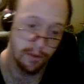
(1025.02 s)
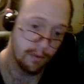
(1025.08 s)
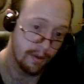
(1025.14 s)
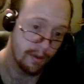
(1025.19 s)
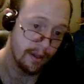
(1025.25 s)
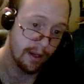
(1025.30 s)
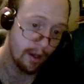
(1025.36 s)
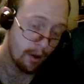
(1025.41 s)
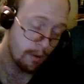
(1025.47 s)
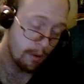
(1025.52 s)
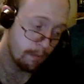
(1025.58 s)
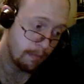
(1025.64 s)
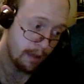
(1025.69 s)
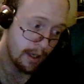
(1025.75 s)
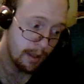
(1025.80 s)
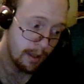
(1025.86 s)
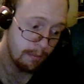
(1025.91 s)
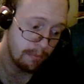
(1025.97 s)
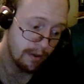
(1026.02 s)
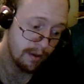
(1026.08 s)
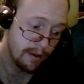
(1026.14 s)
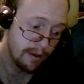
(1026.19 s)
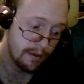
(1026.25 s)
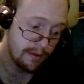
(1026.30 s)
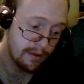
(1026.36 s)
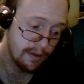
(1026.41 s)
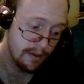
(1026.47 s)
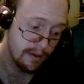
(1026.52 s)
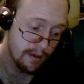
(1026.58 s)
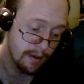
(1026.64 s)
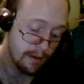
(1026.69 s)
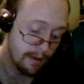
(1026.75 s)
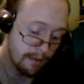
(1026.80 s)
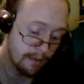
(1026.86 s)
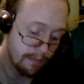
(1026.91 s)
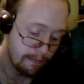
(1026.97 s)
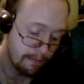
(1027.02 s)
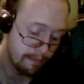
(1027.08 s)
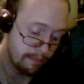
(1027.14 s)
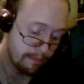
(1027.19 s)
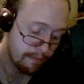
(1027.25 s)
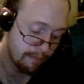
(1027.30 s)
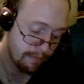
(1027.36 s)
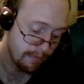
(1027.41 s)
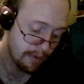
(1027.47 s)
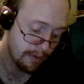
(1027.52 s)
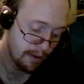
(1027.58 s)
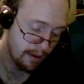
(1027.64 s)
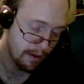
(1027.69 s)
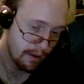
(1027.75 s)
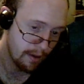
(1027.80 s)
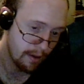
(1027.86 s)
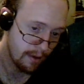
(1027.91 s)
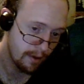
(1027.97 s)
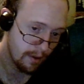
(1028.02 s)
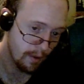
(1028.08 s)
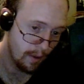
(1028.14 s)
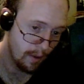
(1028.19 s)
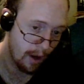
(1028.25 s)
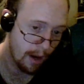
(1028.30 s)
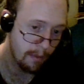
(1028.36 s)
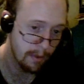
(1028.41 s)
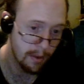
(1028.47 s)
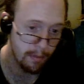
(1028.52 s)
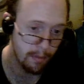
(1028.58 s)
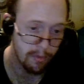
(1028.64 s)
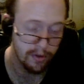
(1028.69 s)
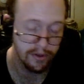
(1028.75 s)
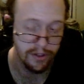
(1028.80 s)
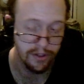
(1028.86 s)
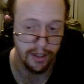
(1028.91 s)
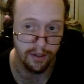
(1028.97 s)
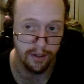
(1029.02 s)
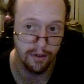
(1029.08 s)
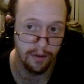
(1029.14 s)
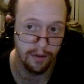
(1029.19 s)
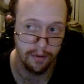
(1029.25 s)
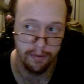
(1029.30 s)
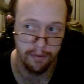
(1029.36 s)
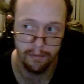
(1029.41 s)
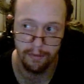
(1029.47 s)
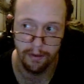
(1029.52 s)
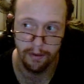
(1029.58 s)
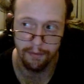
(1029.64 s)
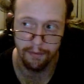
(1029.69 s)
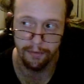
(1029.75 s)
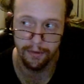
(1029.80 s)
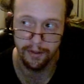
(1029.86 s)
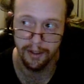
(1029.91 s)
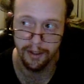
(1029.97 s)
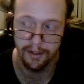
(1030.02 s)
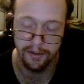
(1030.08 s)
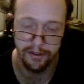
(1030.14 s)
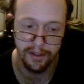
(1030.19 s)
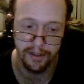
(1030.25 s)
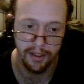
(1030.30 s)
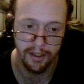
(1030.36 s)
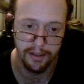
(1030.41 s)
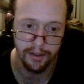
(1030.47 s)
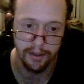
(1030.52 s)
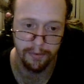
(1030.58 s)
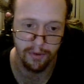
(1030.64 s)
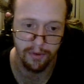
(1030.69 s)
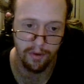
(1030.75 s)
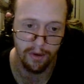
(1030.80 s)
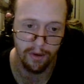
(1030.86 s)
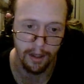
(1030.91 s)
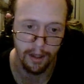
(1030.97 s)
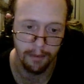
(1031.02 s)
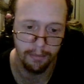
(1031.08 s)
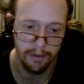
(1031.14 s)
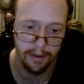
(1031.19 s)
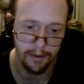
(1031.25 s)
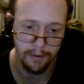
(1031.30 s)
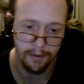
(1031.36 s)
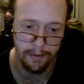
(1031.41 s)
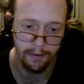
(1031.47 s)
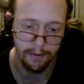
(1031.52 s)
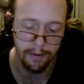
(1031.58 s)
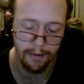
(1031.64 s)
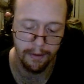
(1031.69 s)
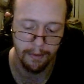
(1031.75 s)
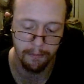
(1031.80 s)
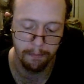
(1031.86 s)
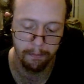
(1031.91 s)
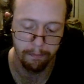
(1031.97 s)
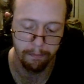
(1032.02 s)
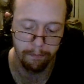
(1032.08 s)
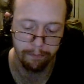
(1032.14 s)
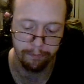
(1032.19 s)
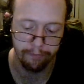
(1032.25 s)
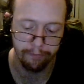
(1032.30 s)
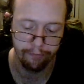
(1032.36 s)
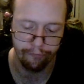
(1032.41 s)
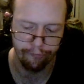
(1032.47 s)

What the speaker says: doesn't really help me, but I would appreciate if you did stay subscribed, and